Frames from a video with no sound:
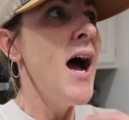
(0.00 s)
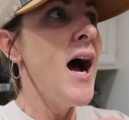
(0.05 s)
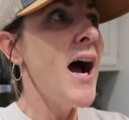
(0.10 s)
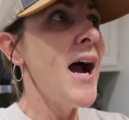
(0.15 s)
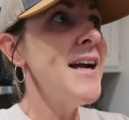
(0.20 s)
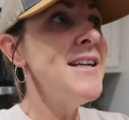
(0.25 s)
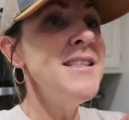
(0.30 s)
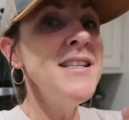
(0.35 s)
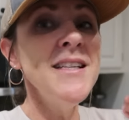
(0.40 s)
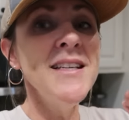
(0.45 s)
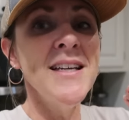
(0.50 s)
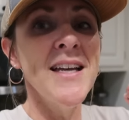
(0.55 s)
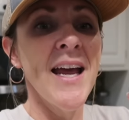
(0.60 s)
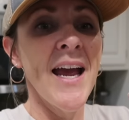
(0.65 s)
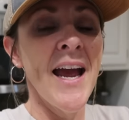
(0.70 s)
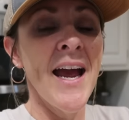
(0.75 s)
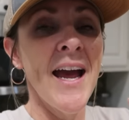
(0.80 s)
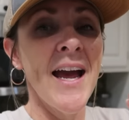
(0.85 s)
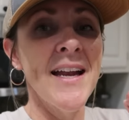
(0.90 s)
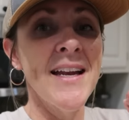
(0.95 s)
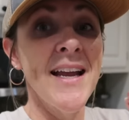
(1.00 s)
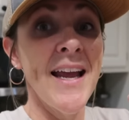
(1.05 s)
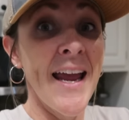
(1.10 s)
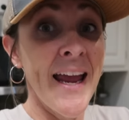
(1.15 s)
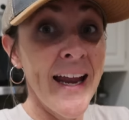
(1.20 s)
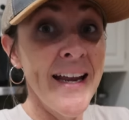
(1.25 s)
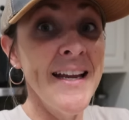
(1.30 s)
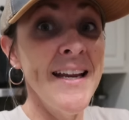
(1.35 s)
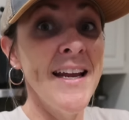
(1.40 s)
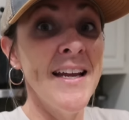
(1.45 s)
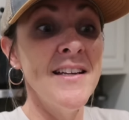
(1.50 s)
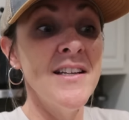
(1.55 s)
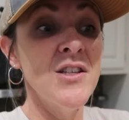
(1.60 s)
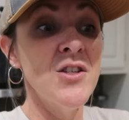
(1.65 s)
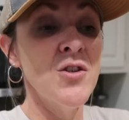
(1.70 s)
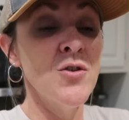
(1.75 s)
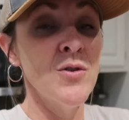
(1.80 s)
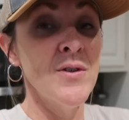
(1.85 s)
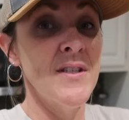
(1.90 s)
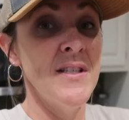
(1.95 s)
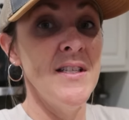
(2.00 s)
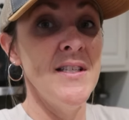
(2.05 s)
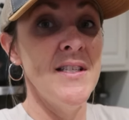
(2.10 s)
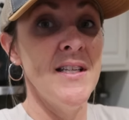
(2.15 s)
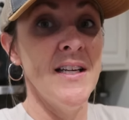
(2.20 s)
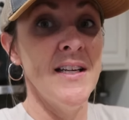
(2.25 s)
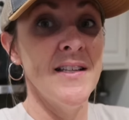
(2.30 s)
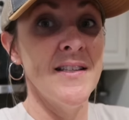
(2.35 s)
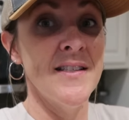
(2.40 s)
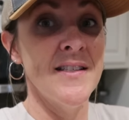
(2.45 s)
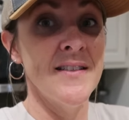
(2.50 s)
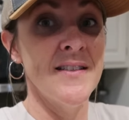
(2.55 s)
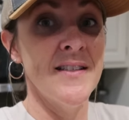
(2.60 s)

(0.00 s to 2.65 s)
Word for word: I didn't add any additional seasonings